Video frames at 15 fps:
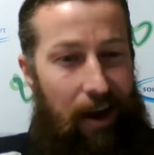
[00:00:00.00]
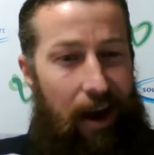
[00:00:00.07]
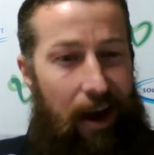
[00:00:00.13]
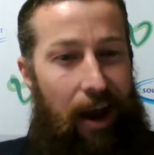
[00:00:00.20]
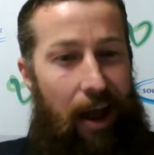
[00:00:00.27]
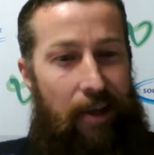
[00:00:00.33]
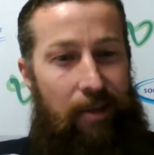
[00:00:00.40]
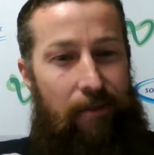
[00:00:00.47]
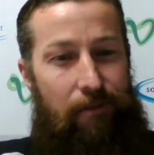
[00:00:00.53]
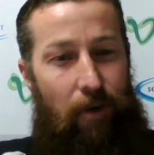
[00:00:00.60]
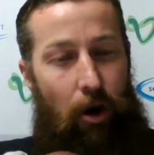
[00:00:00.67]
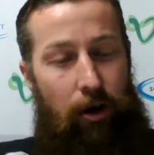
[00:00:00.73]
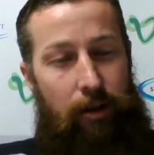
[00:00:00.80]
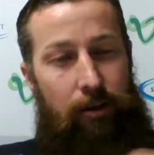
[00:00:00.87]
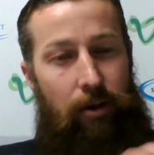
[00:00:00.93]
and
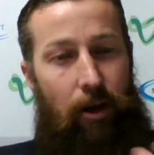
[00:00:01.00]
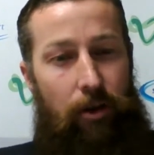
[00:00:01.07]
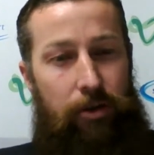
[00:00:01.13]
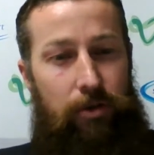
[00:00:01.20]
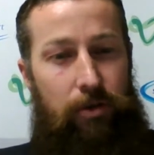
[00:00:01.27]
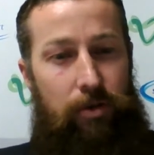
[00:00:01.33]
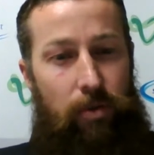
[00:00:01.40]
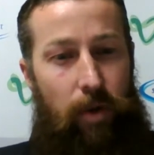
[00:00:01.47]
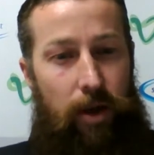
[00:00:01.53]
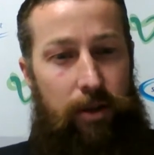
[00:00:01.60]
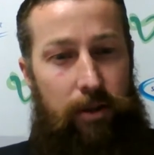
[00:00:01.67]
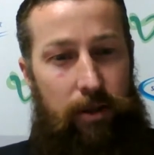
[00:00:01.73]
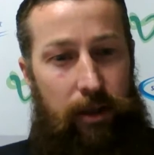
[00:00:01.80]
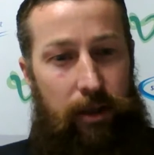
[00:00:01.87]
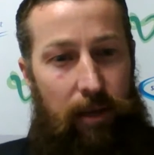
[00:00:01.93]
finding those sorts of
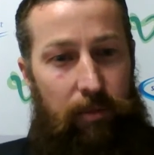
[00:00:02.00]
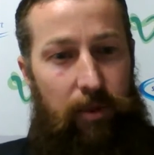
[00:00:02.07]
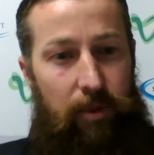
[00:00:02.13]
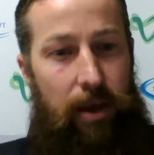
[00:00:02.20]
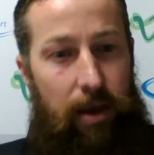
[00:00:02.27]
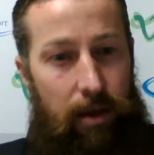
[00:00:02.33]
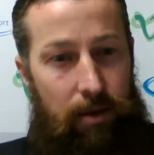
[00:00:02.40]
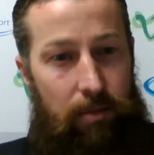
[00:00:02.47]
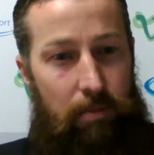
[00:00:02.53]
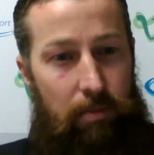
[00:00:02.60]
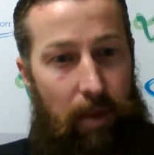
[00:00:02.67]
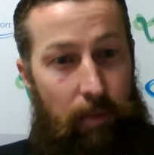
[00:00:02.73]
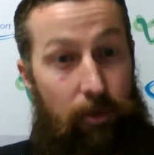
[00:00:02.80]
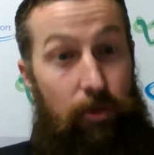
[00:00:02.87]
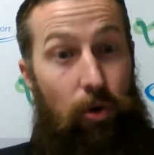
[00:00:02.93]
ways to keep their
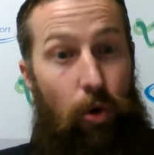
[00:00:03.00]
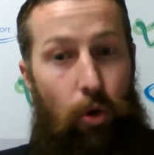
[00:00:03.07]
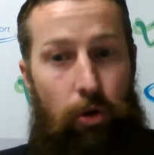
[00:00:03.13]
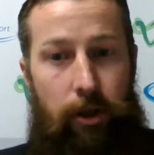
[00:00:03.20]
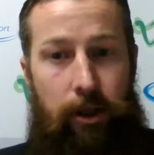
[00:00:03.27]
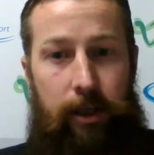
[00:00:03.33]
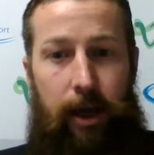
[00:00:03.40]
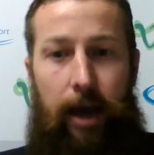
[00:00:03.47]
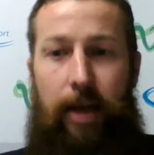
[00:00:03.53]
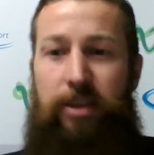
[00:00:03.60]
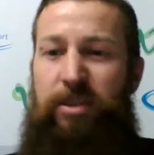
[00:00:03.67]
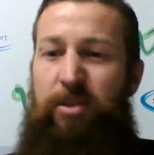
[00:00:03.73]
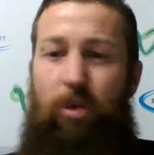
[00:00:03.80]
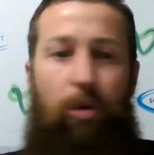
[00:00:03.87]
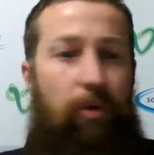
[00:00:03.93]
members all
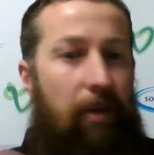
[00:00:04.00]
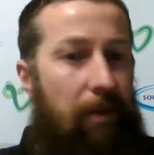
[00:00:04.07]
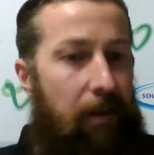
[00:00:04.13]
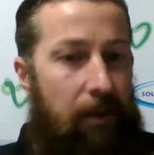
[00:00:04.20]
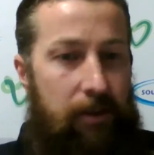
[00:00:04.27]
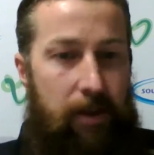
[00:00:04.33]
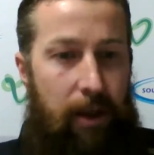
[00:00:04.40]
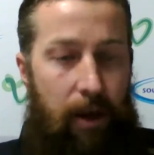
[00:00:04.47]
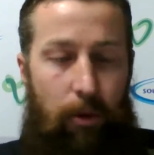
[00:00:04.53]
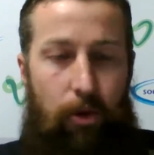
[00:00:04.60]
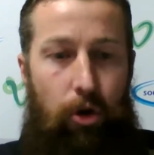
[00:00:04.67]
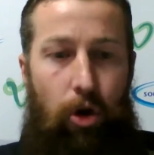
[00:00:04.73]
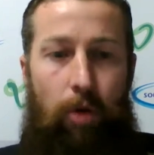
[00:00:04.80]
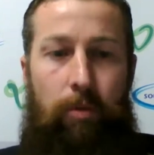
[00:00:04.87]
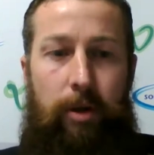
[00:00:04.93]
engaged, all the things that they
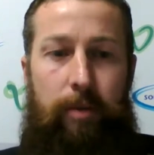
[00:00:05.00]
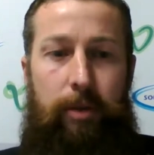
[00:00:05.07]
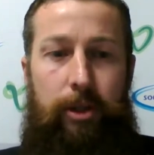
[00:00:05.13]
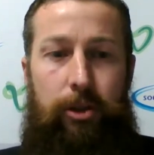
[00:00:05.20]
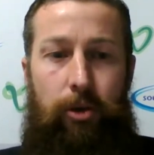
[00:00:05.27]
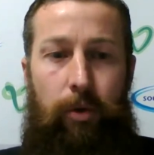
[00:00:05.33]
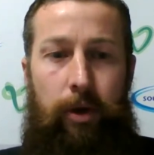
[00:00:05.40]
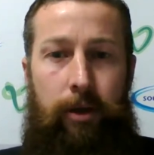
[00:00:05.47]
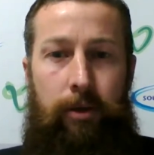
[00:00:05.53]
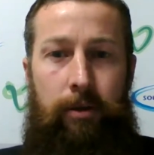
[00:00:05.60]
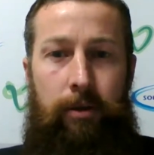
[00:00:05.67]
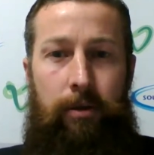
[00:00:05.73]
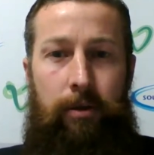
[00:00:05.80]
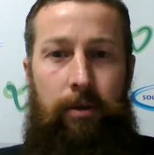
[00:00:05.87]
would normally be doing,